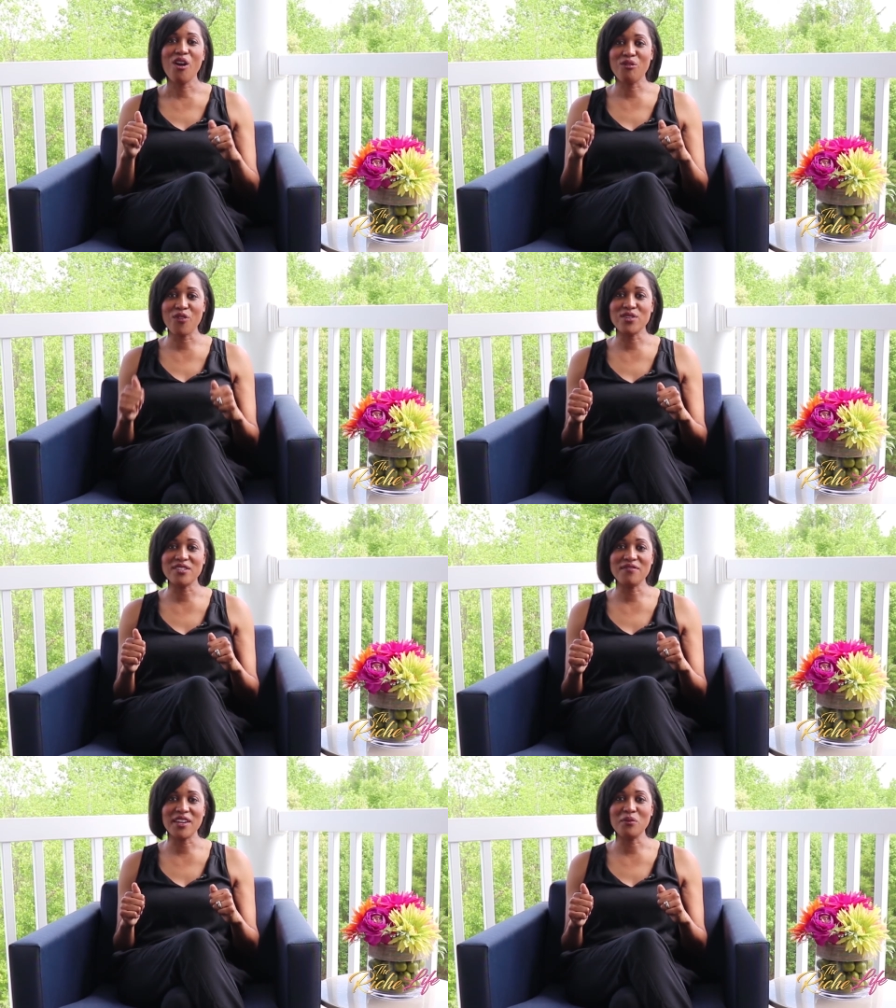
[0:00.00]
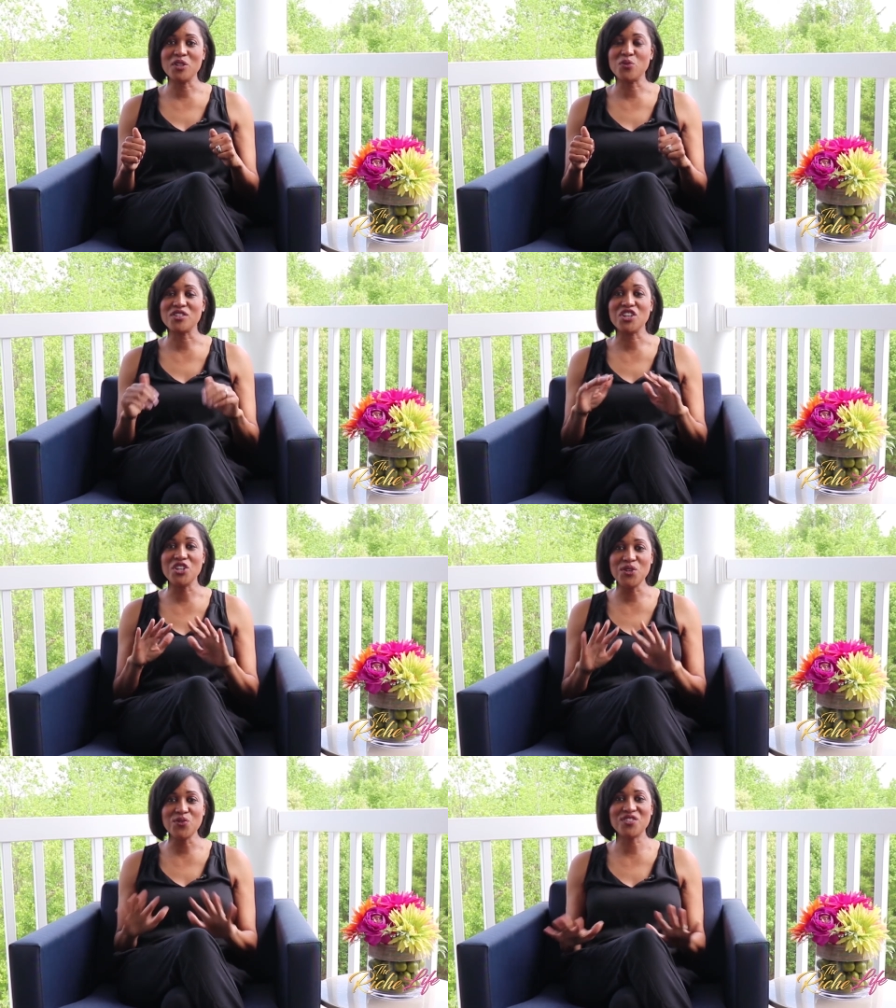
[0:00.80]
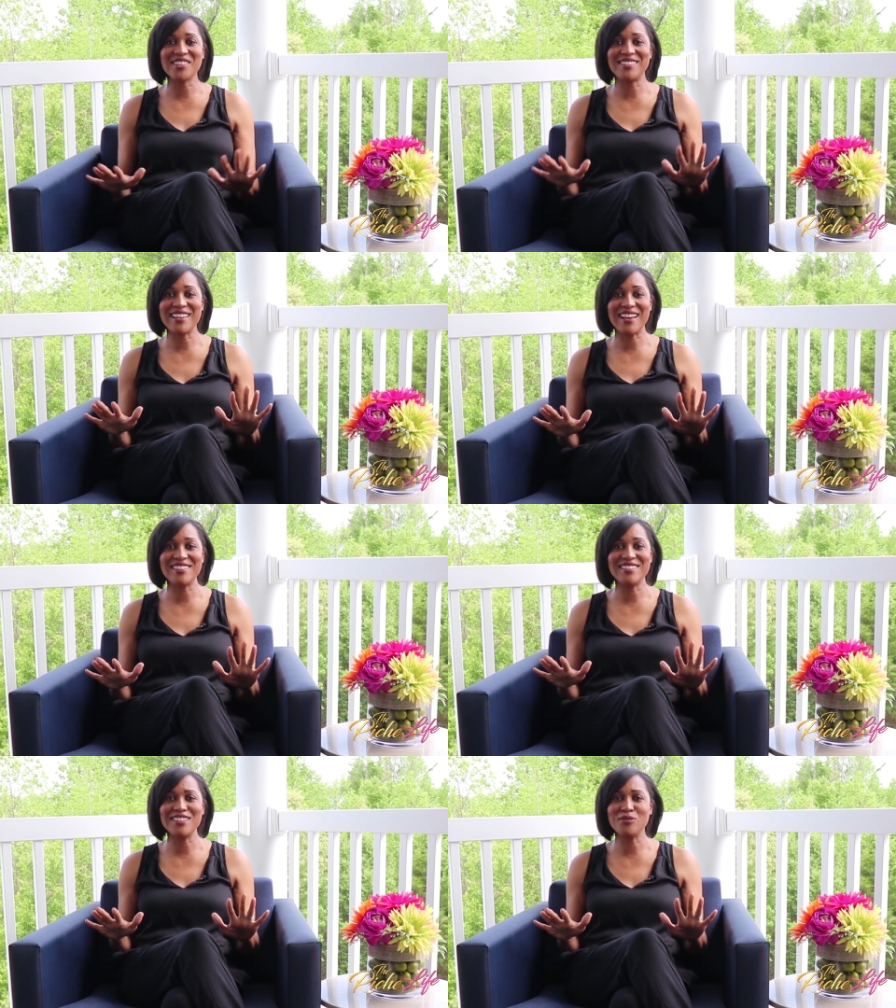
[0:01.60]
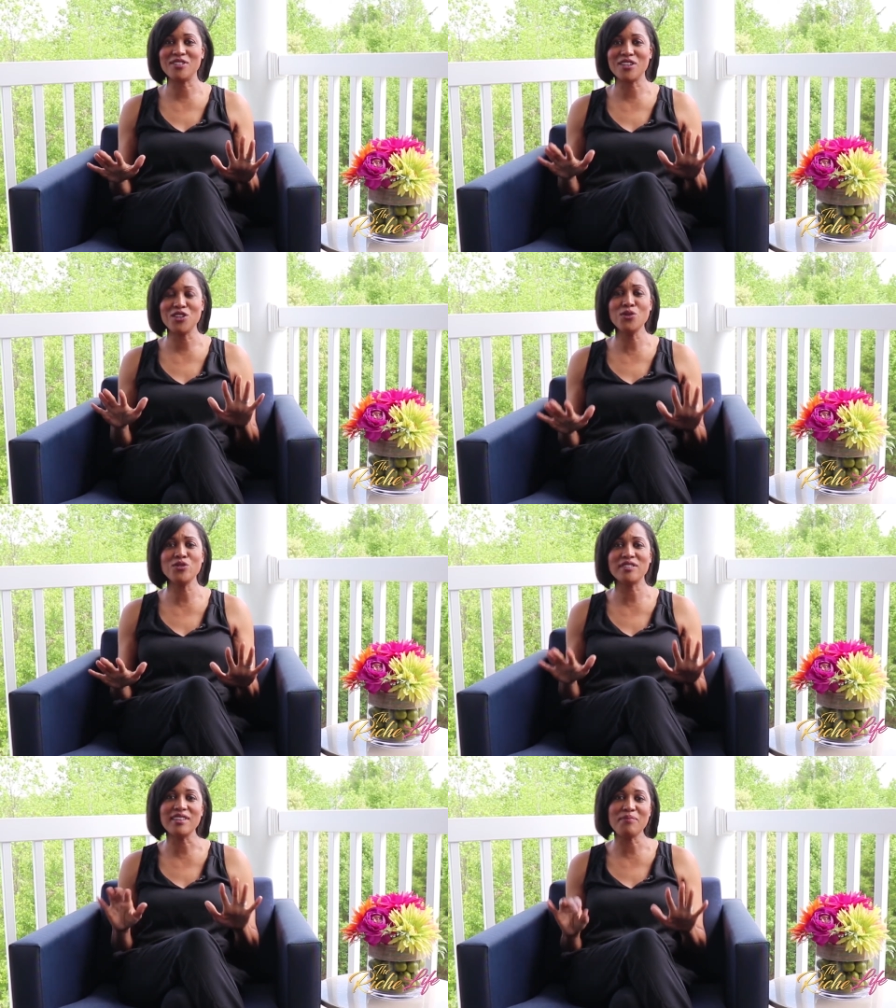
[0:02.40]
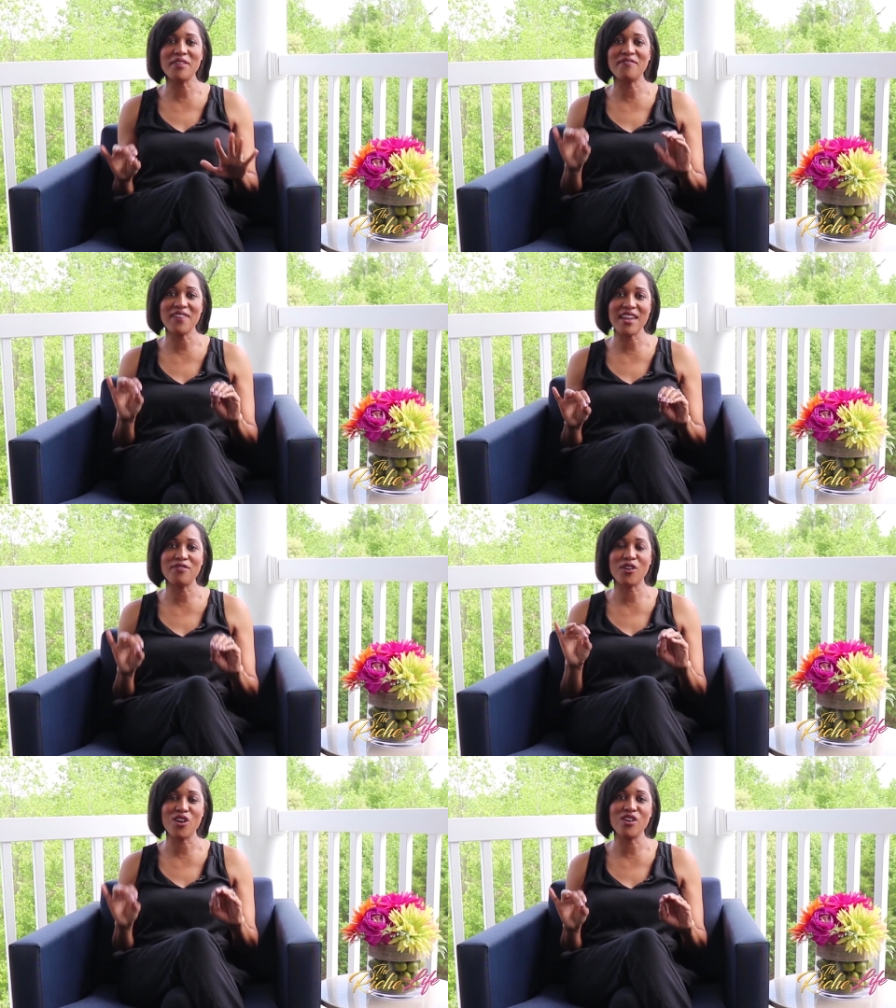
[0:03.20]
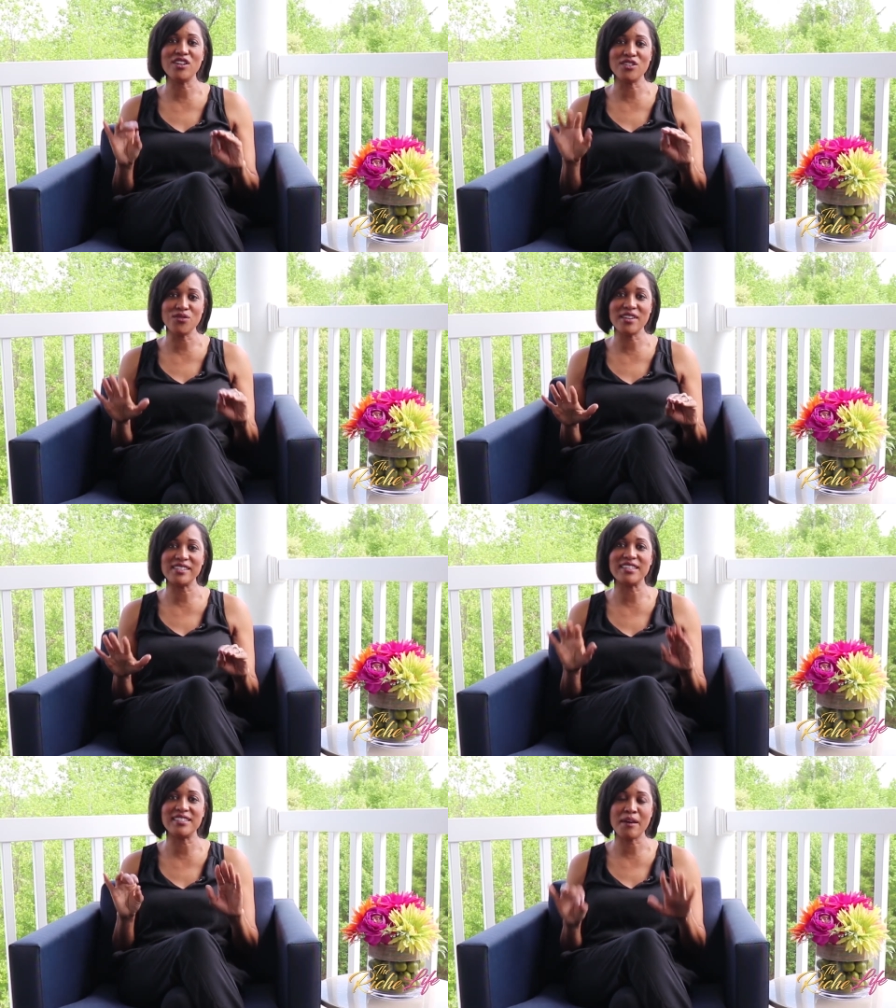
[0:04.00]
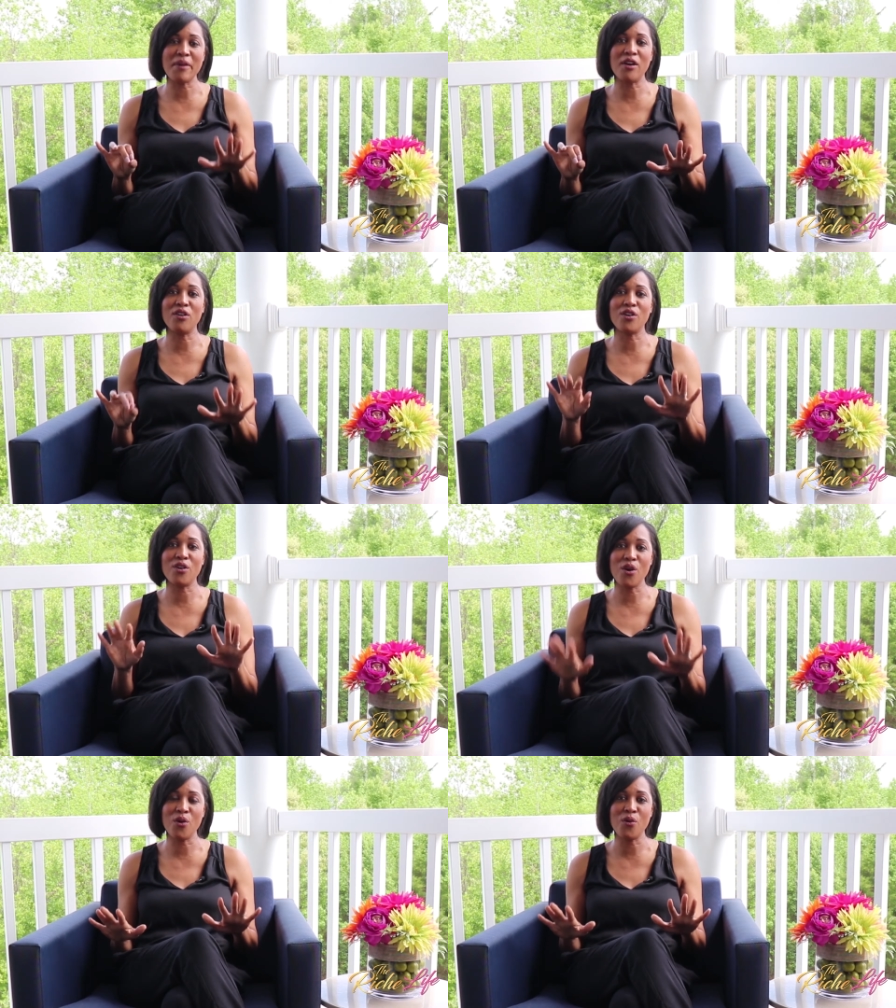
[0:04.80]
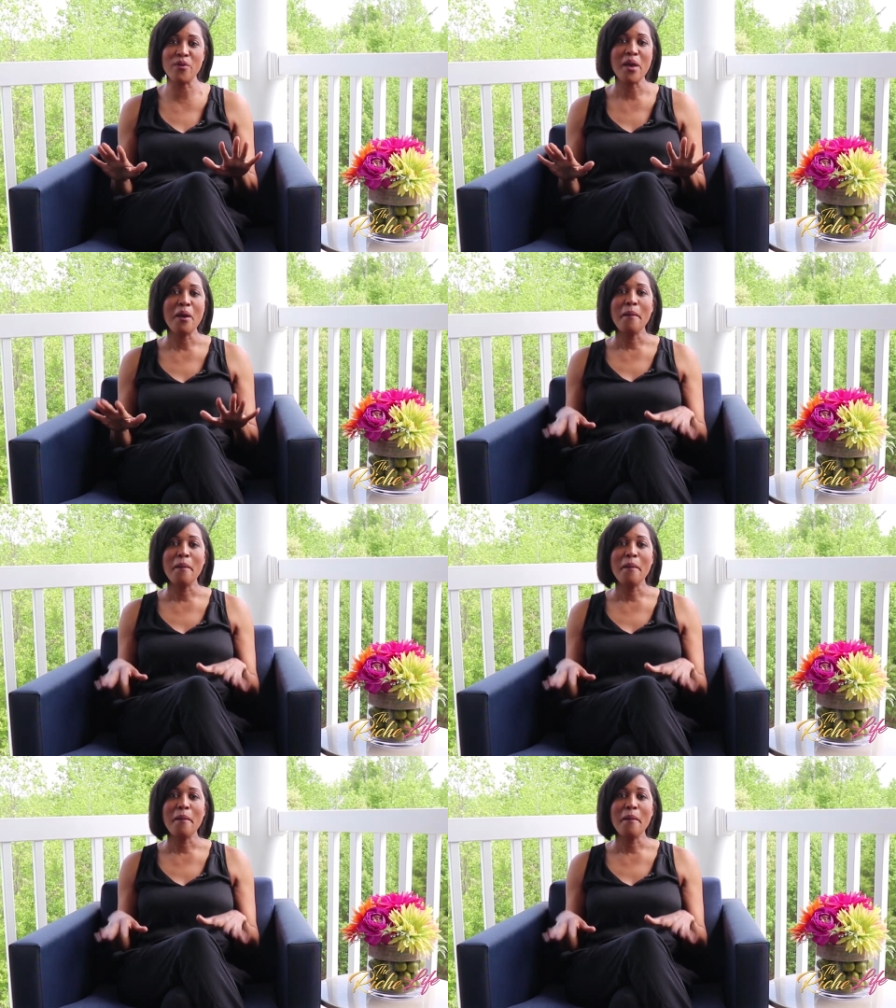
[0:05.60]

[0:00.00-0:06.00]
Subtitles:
her first event, which was a huge success. This was a huge leap of faith for her to do this, to step out on her own.